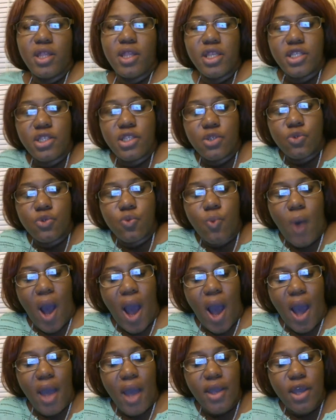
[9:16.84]
This is
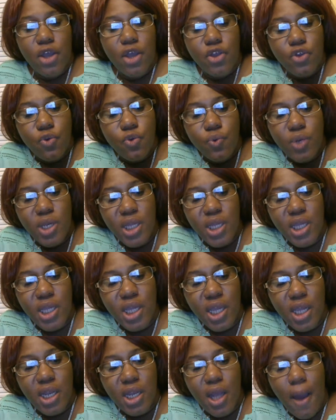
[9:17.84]
why you
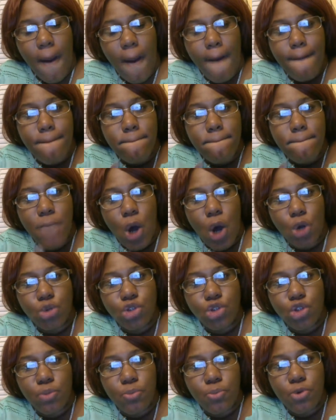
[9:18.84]
need
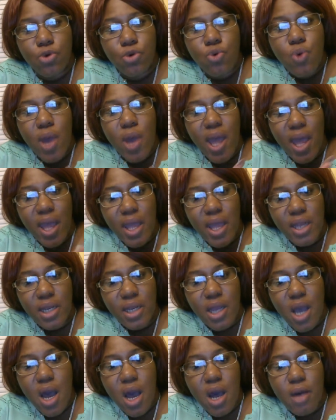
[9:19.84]
multiple
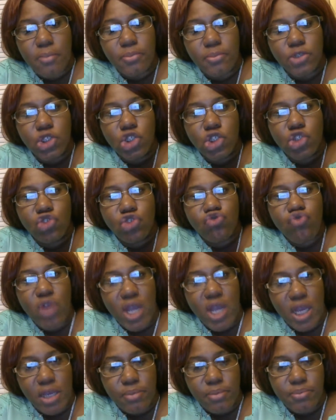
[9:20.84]
income
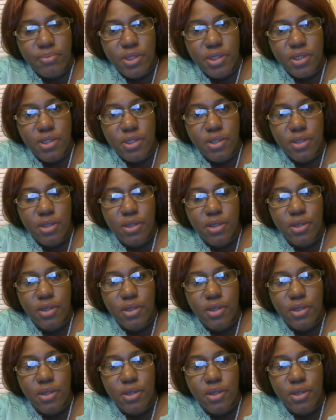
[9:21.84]
streams.